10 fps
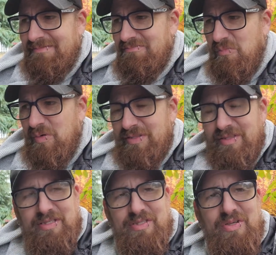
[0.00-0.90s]
with
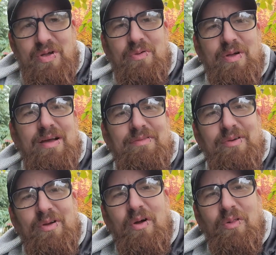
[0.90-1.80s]
the snow
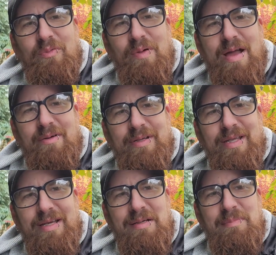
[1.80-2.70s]
cover all around
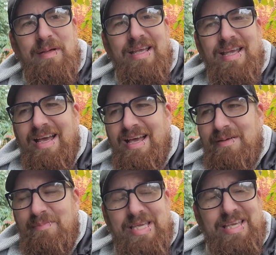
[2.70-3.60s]
him,
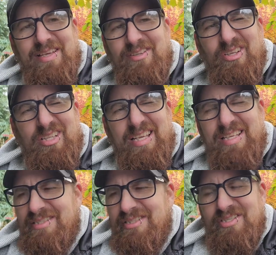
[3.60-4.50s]
uh, making it look like
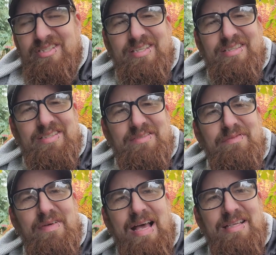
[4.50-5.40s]
he's just in this
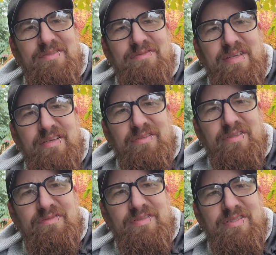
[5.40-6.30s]
vast field
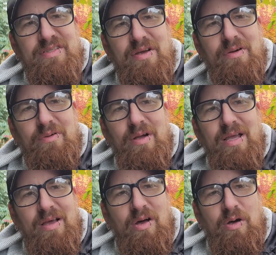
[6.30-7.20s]
of snow
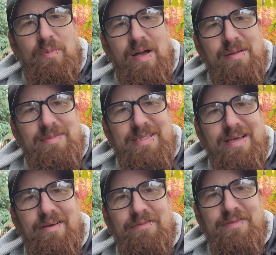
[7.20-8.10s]
all by
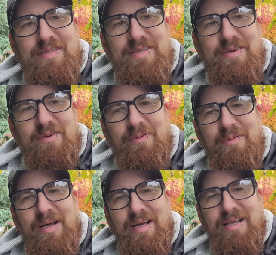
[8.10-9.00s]
himself.
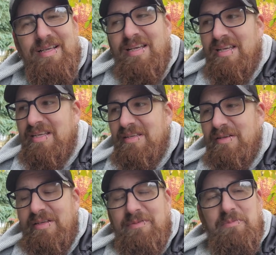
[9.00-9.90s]
So uh,
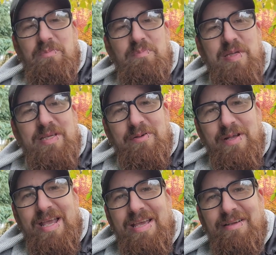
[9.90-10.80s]
it, it, be
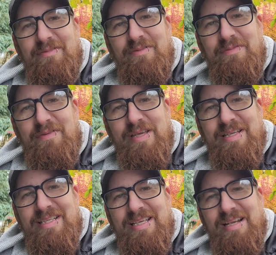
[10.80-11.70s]
creative if you
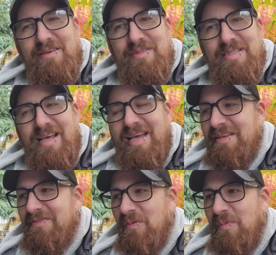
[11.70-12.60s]
get to get outside.
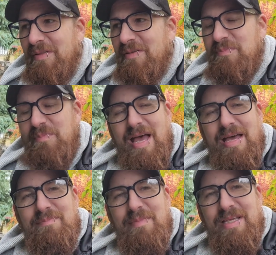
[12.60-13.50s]
If the weather's
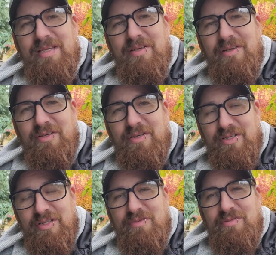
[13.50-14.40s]
bad, make
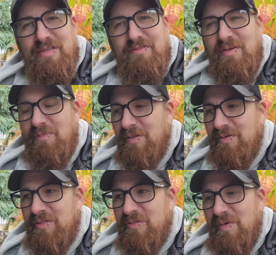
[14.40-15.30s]
good use of it,
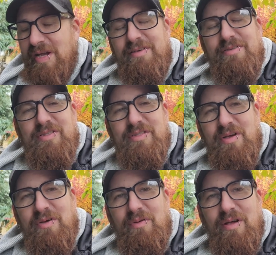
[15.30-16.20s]
whether it's rain or
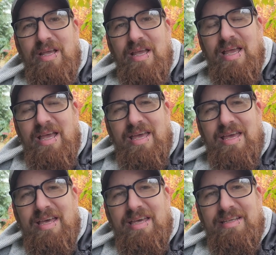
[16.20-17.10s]
snow.
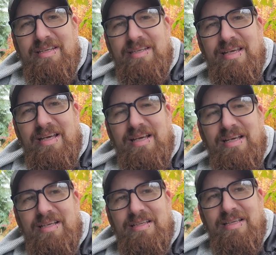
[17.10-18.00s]
And.
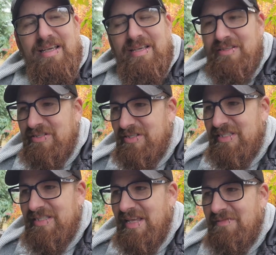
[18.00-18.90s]
Uh,
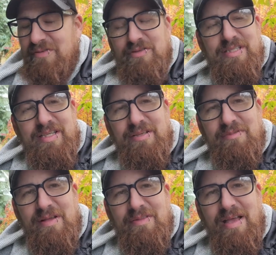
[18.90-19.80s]
just if you're sticking
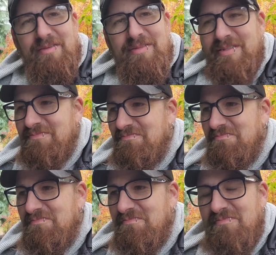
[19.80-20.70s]
around the house,
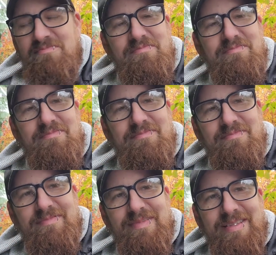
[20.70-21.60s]

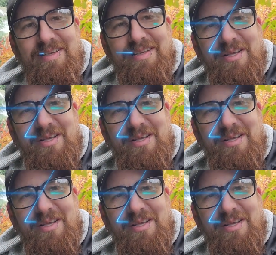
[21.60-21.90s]
there